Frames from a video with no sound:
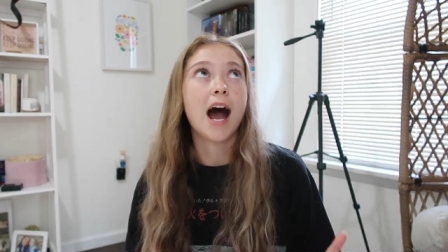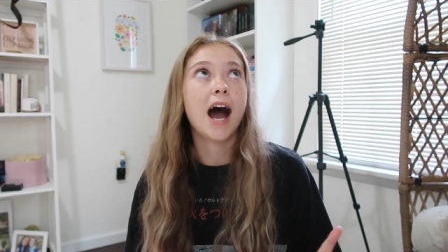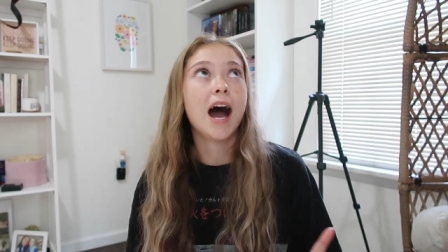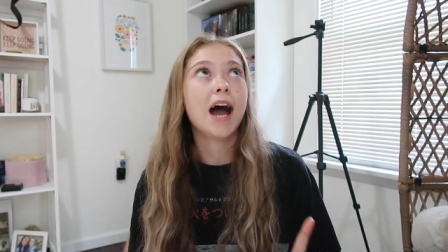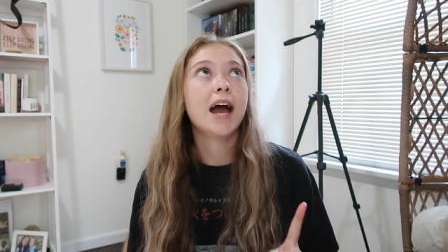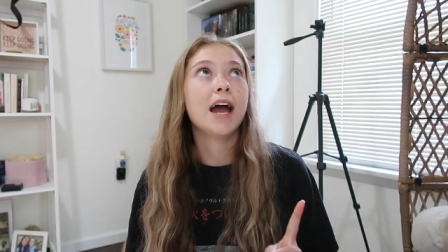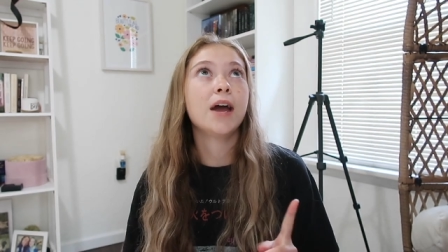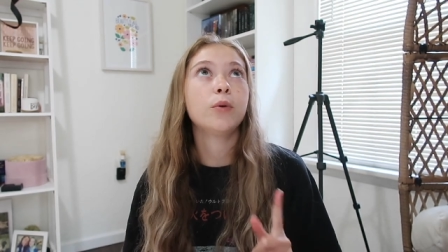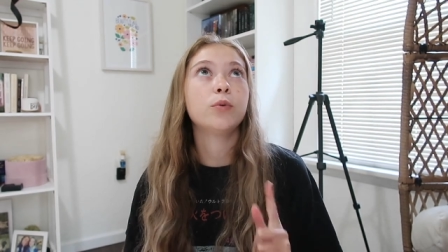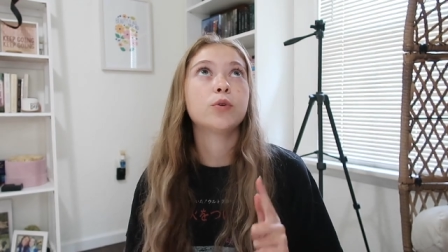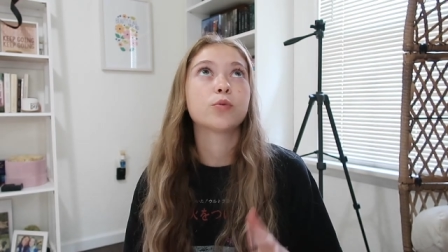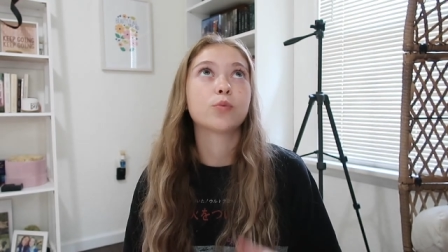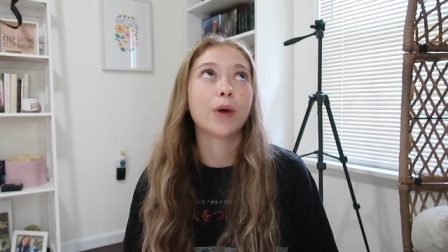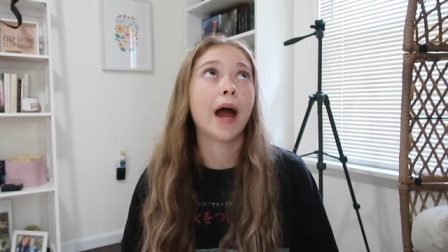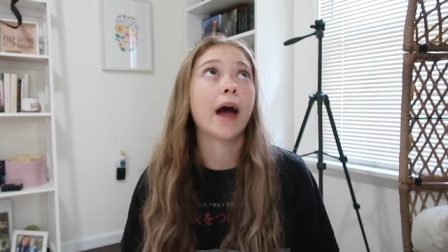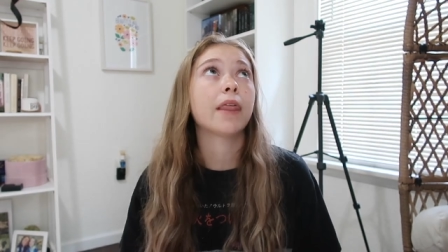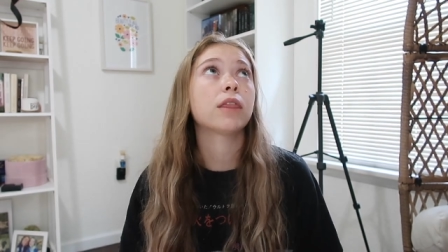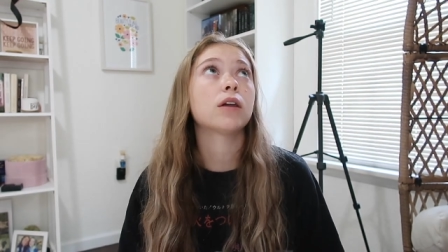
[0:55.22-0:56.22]
I would
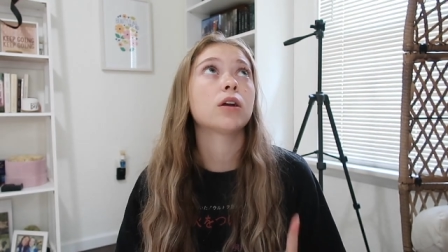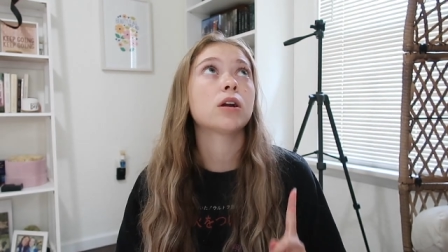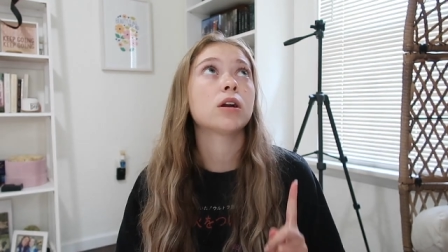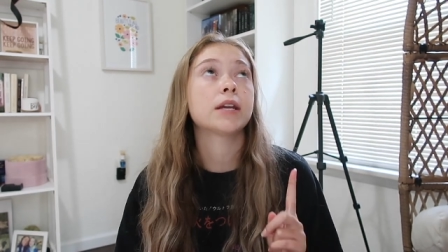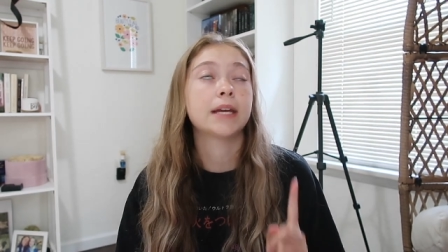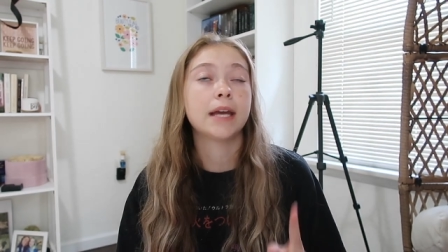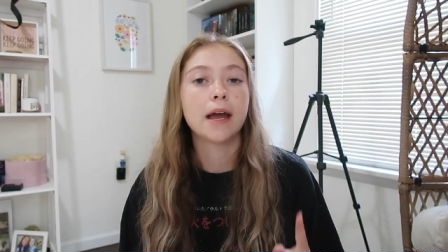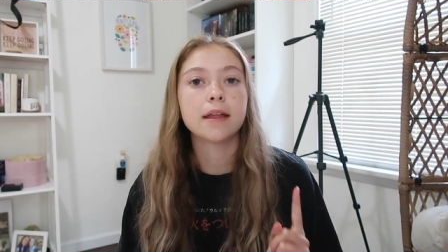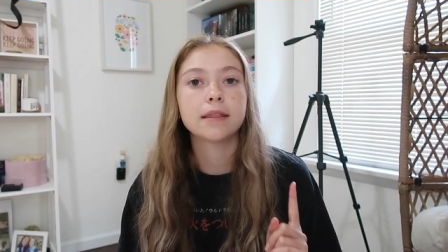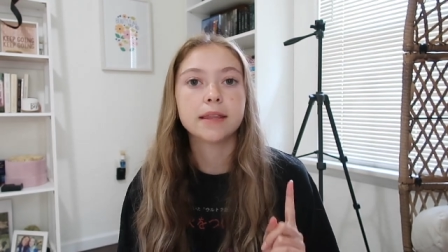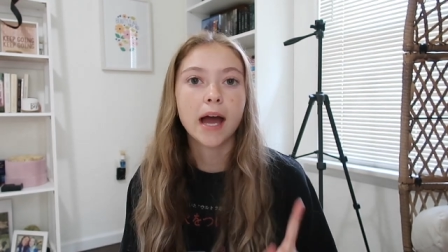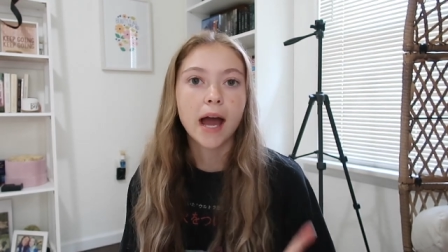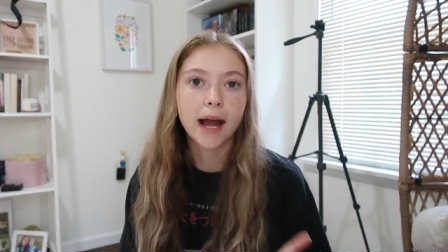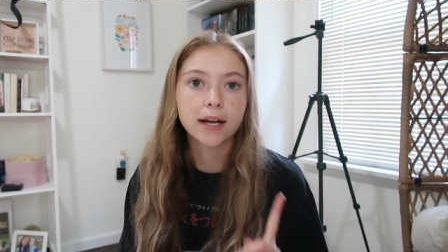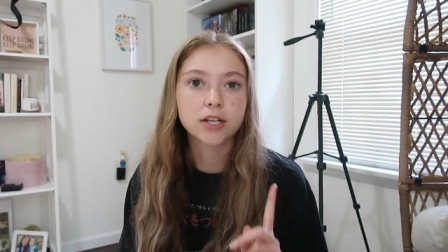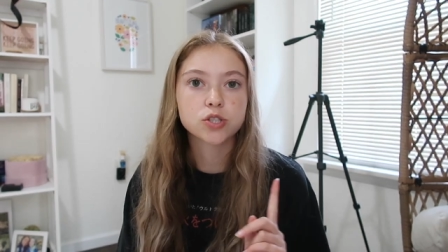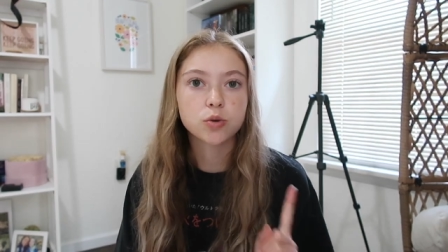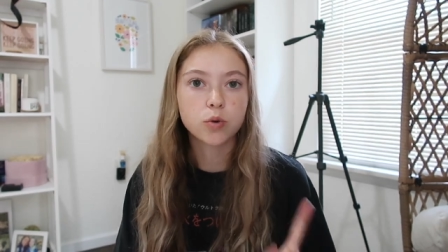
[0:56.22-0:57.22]
rather get the
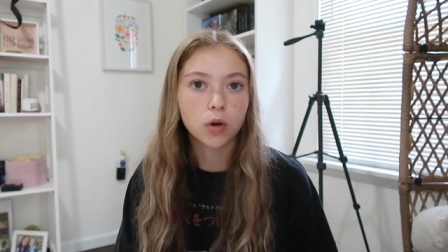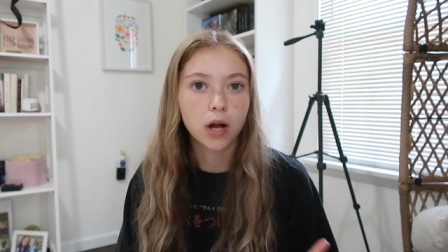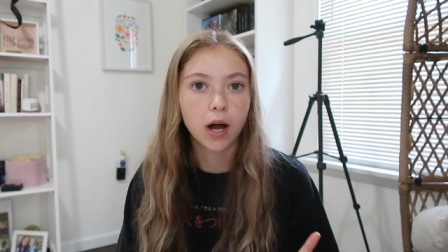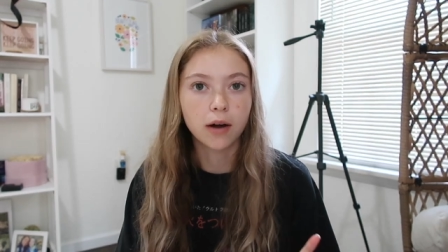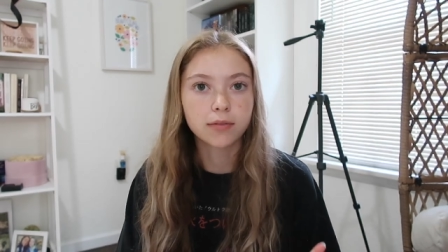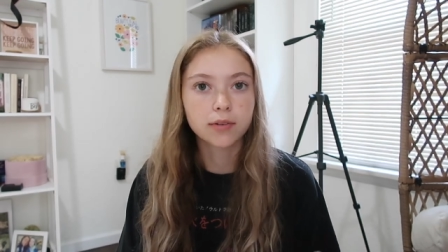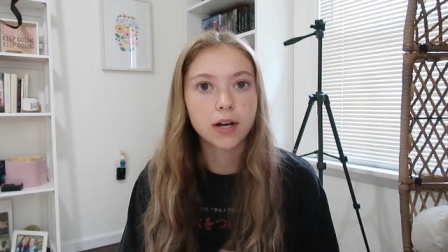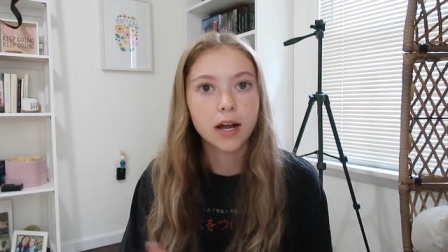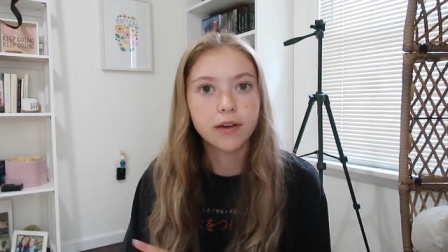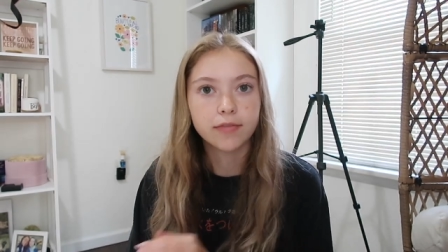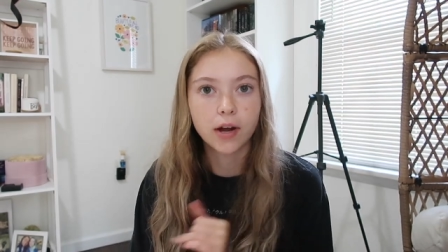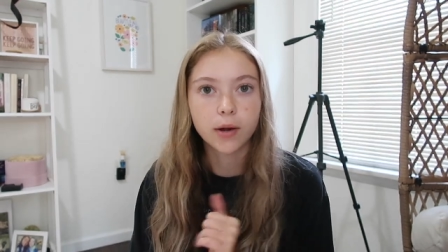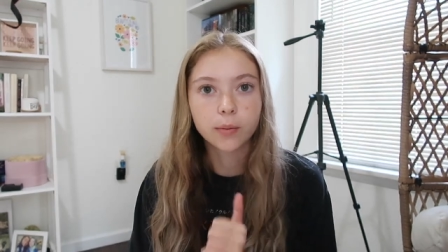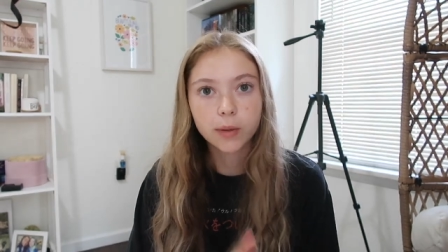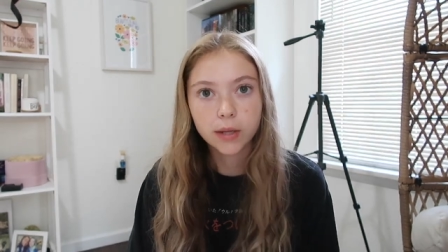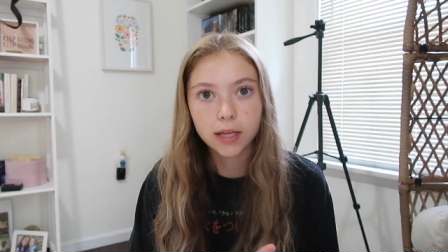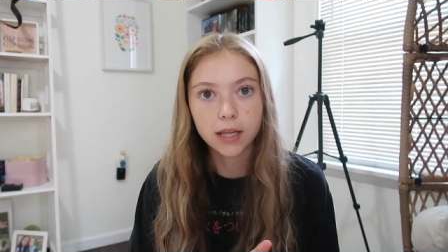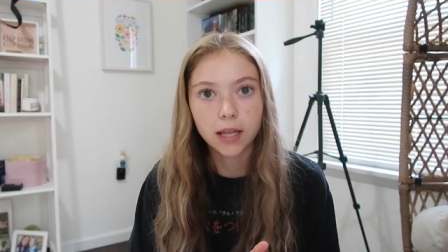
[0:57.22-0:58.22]
actual cover if I
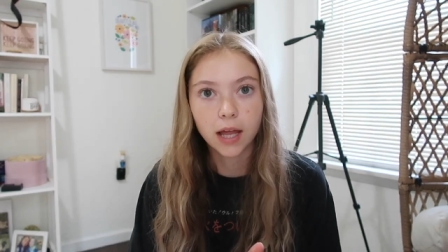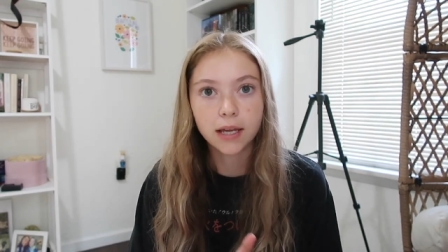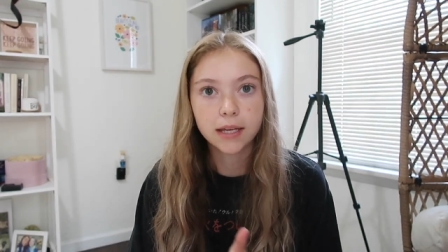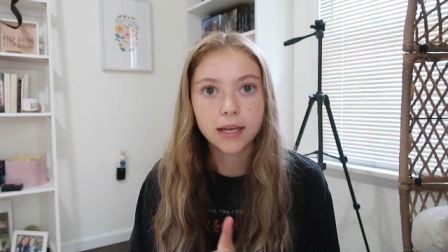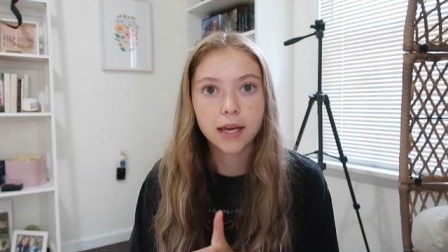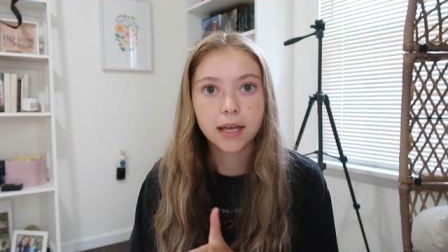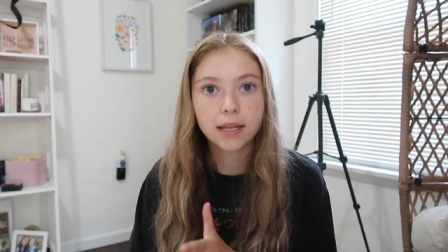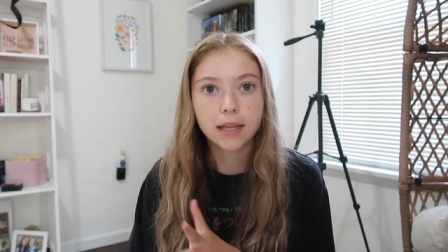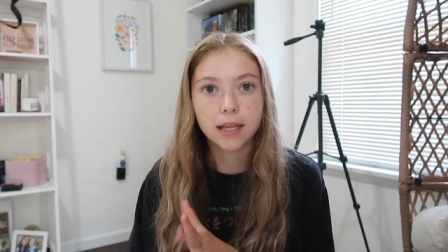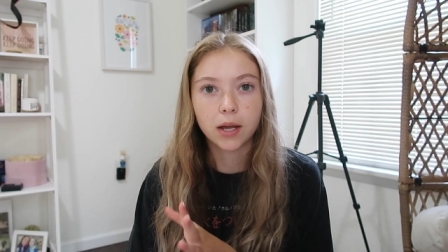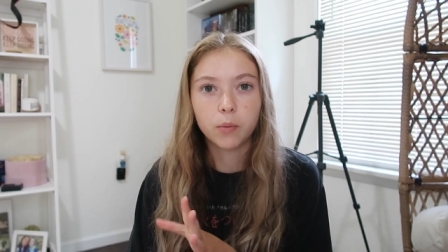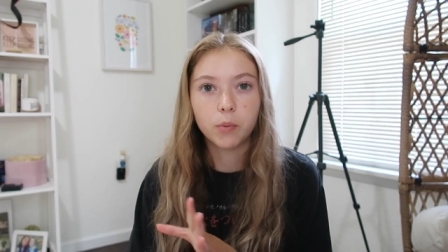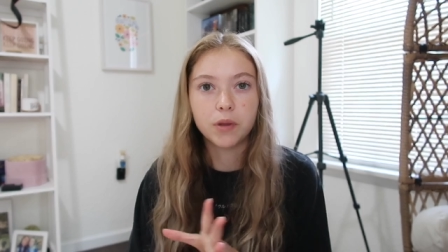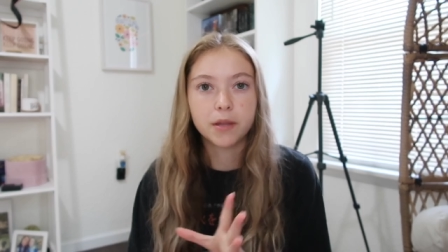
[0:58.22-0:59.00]
really like it like